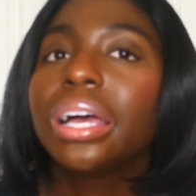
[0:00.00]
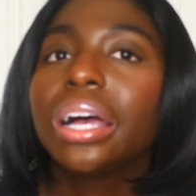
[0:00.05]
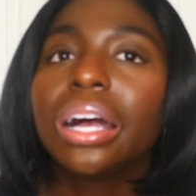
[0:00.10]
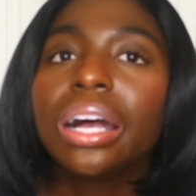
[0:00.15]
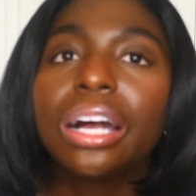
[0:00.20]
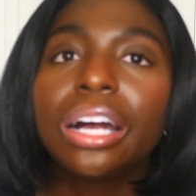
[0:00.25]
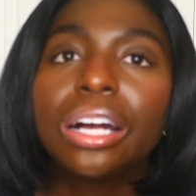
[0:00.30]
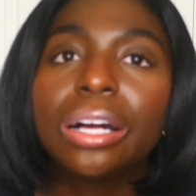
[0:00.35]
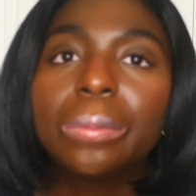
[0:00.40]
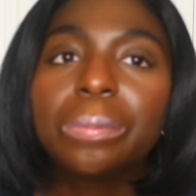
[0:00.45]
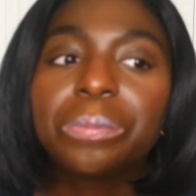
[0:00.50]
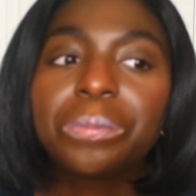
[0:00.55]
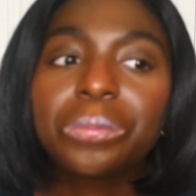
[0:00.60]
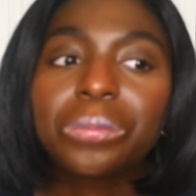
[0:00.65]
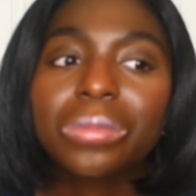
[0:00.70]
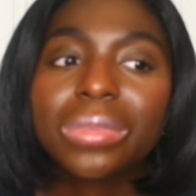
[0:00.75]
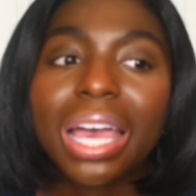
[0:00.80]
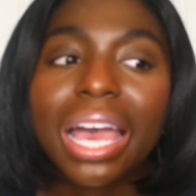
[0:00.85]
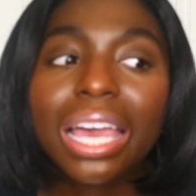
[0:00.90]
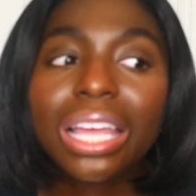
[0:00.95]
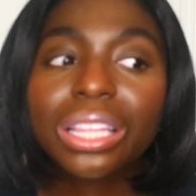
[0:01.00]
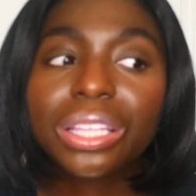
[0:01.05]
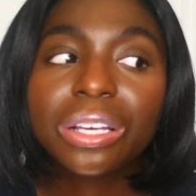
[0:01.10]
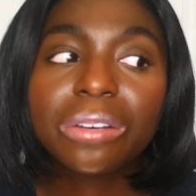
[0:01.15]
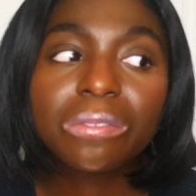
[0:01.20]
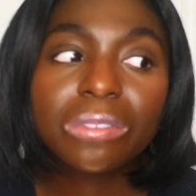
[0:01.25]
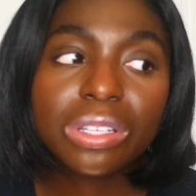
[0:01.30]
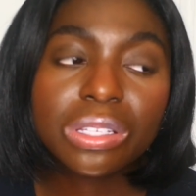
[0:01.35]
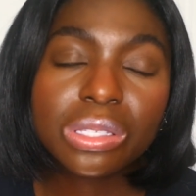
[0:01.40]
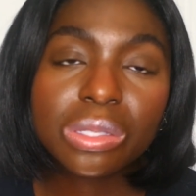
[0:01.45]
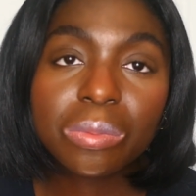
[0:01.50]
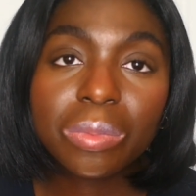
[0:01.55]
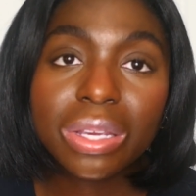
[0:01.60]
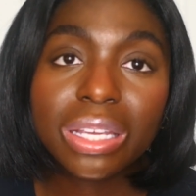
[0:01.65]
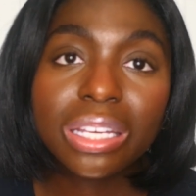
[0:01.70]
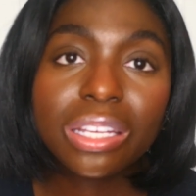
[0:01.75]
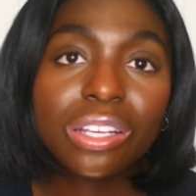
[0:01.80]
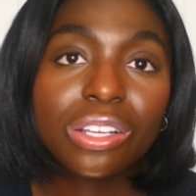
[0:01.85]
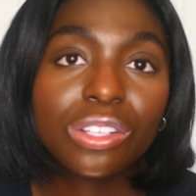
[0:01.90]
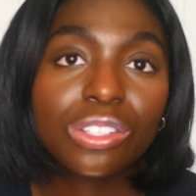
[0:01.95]
I love the
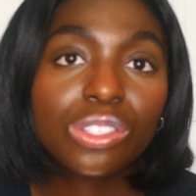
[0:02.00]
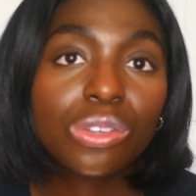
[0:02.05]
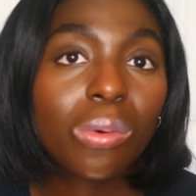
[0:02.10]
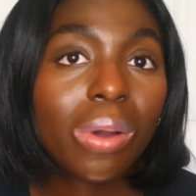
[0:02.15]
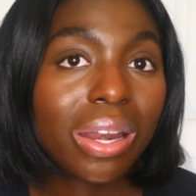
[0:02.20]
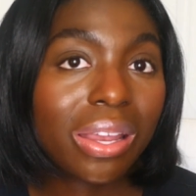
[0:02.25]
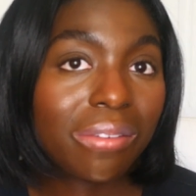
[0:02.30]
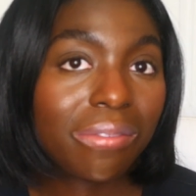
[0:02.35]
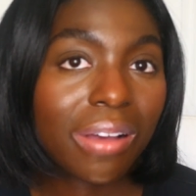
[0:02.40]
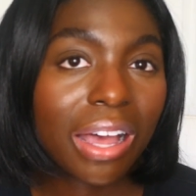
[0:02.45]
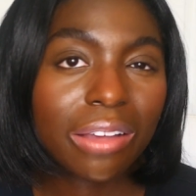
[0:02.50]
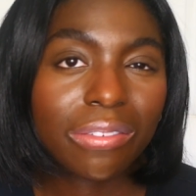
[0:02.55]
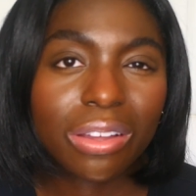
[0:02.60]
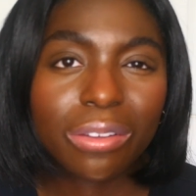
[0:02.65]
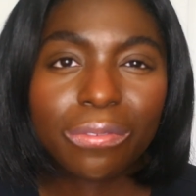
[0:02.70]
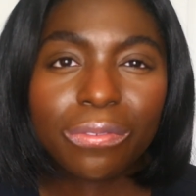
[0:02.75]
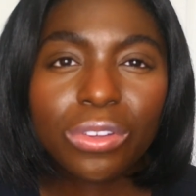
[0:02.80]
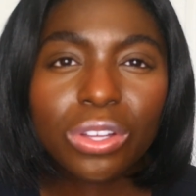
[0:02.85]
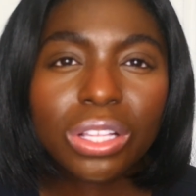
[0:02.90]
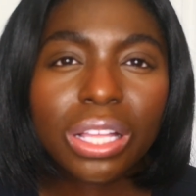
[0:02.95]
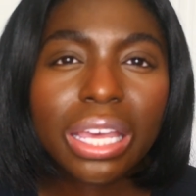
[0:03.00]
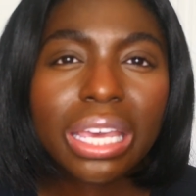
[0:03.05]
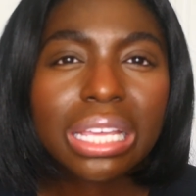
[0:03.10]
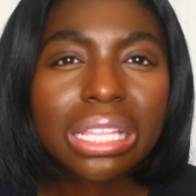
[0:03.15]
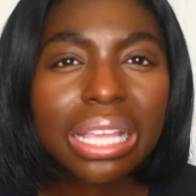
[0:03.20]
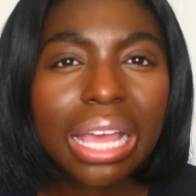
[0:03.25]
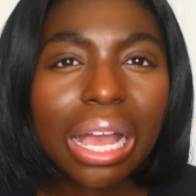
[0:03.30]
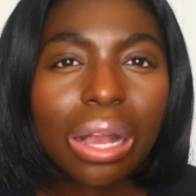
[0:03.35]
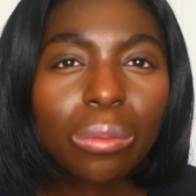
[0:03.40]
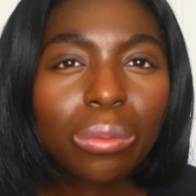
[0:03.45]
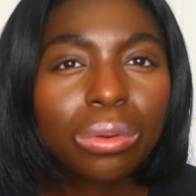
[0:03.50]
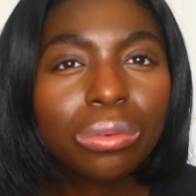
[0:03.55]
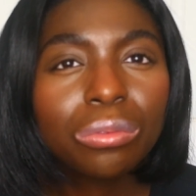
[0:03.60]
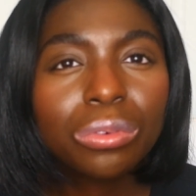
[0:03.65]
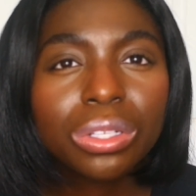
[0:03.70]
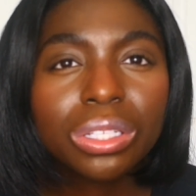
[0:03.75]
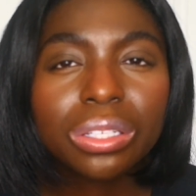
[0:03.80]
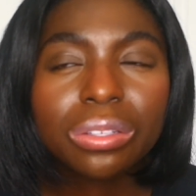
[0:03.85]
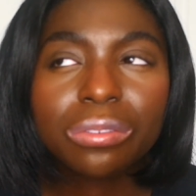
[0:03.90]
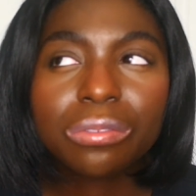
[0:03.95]
Speedy 25. I feel like that one
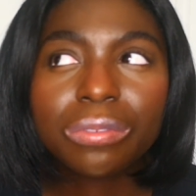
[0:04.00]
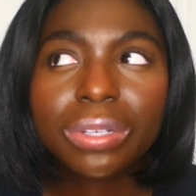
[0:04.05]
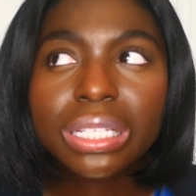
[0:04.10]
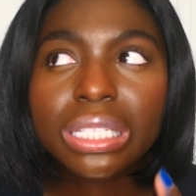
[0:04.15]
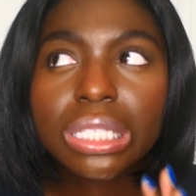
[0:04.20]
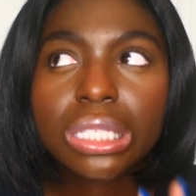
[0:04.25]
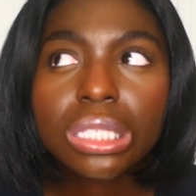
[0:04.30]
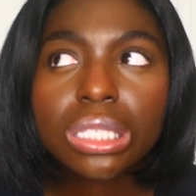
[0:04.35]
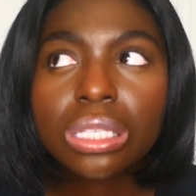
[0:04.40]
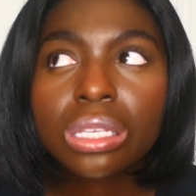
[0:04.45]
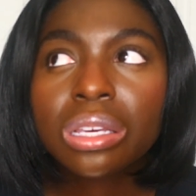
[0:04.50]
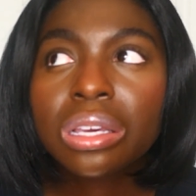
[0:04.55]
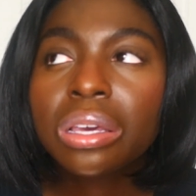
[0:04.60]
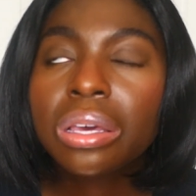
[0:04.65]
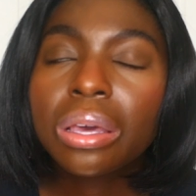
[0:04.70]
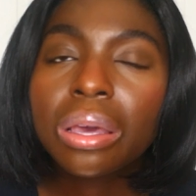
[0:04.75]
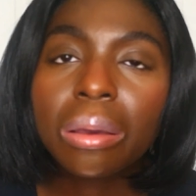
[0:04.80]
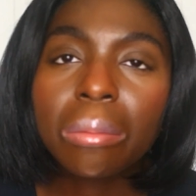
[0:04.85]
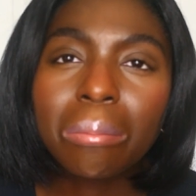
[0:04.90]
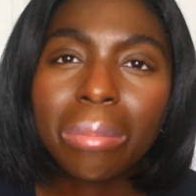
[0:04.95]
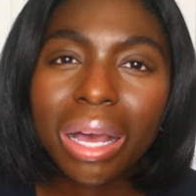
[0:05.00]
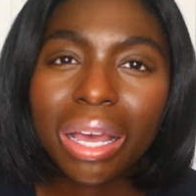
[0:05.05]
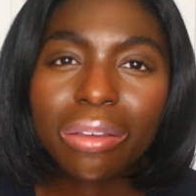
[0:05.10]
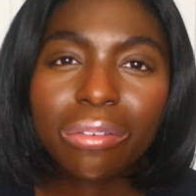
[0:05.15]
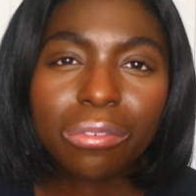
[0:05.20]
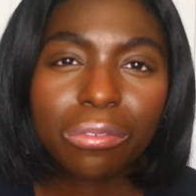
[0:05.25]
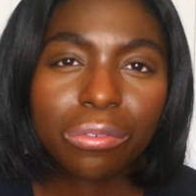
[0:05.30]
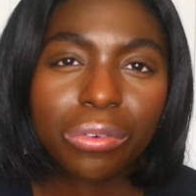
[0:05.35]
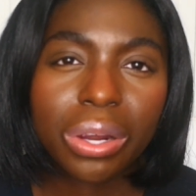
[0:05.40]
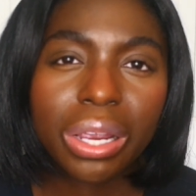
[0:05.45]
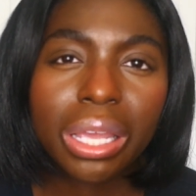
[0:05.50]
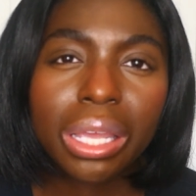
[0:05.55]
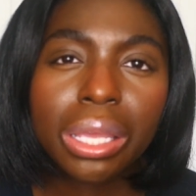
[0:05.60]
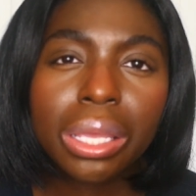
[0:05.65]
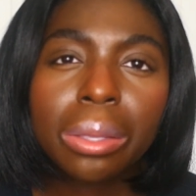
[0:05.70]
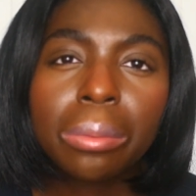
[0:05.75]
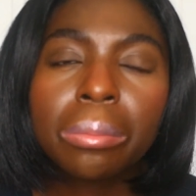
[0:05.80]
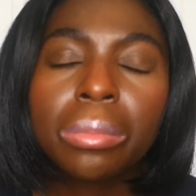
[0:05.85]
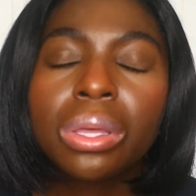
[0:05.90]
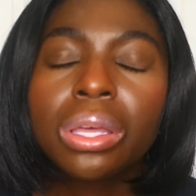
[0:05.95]
really fits my
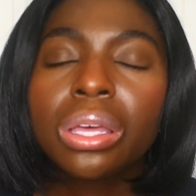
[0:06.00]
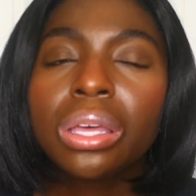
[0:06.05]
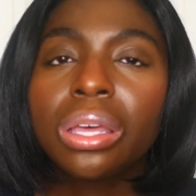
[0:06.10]
frame.